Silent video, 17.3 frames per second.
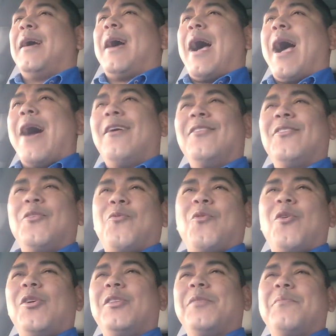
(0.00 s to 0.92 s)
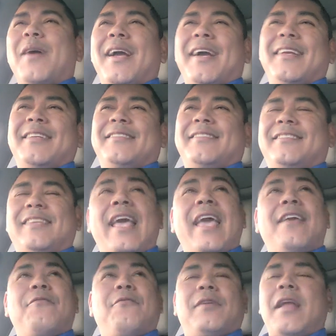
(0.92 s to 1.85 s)
how in the world am I going to
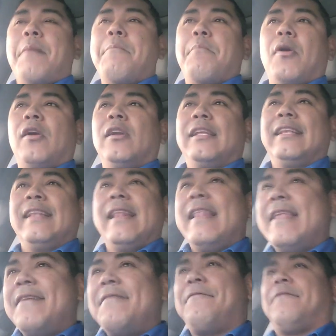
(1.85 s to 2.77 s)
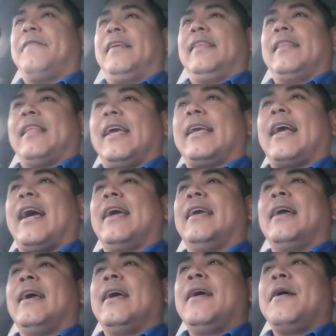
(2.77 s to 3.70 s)
save when I'm barely living? Like
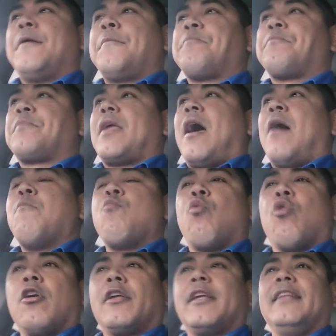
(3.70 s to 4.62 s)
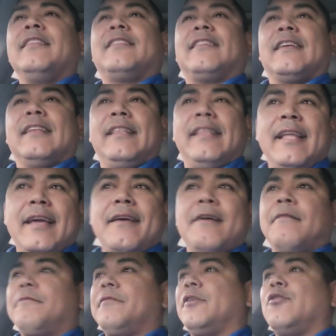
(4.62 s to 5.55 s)
I'm working to
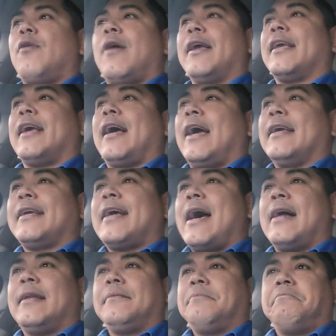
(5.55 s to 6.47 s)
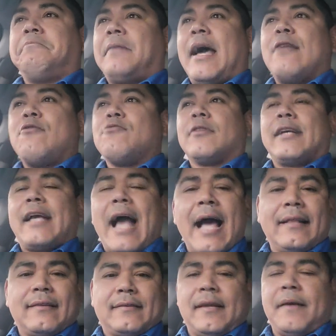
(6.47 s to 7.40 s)
live. I don't
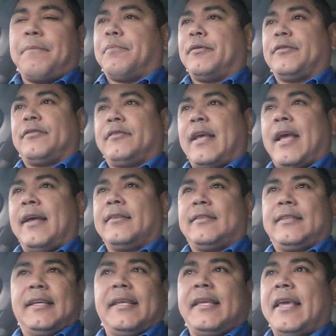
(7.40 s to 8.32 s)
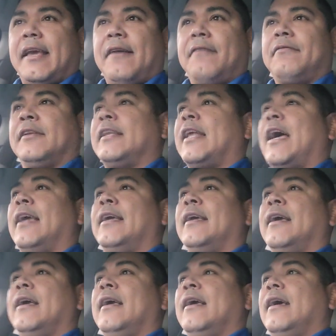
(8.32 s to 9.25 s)
got 10% to give, and I
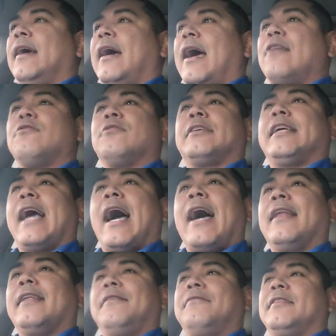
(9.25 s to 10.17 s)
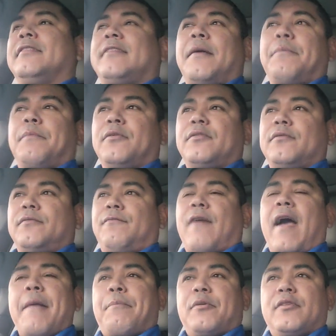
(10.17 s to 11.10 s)
don't got even
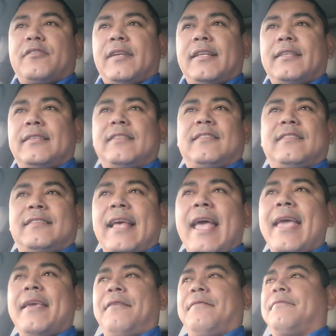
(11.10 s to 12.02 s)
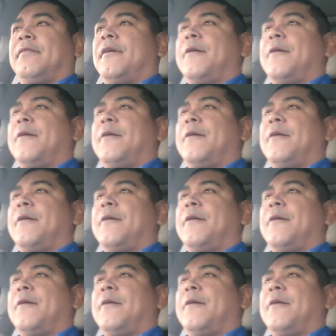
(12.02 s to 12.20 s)
5% to save.